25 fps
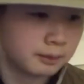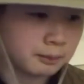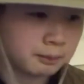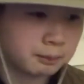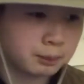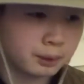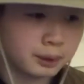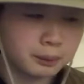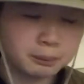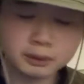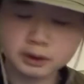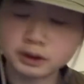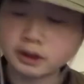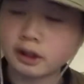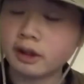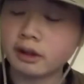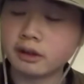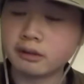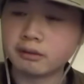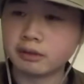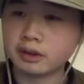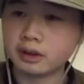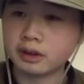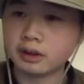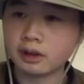pretty much
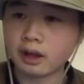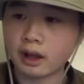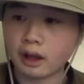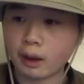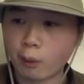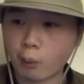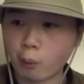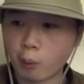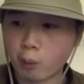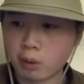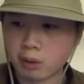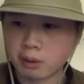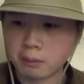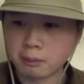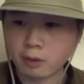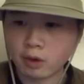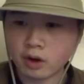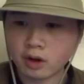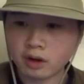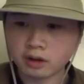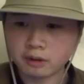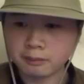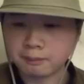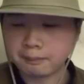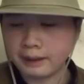other like warm
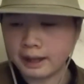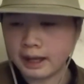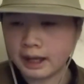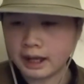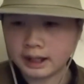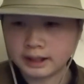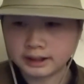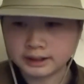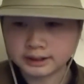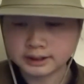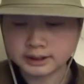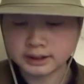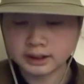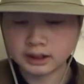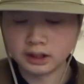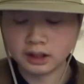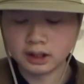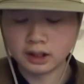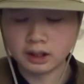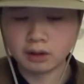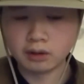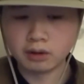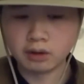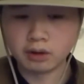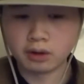water bass
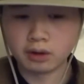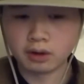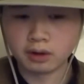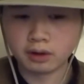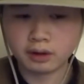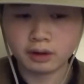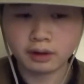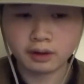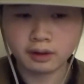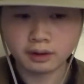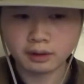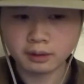or